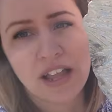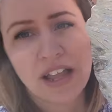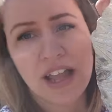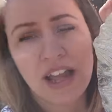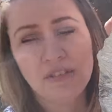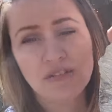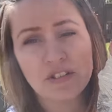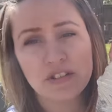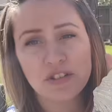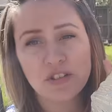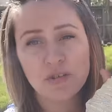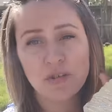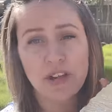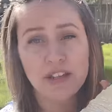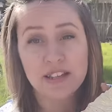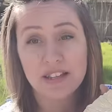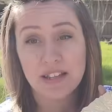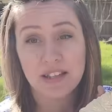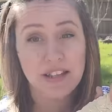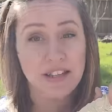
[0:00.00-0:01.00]
have to do
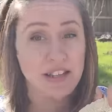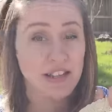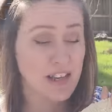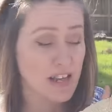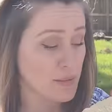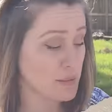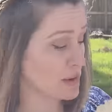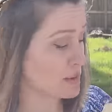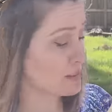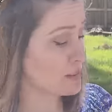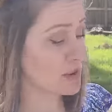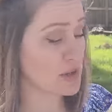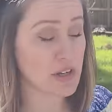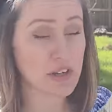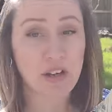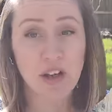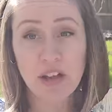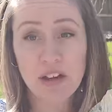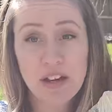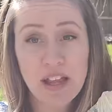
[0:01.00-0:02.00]
is clean it up and put it
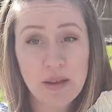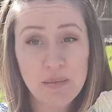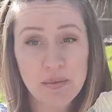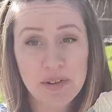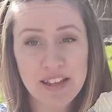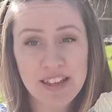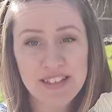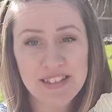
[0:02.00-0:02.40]
on a plate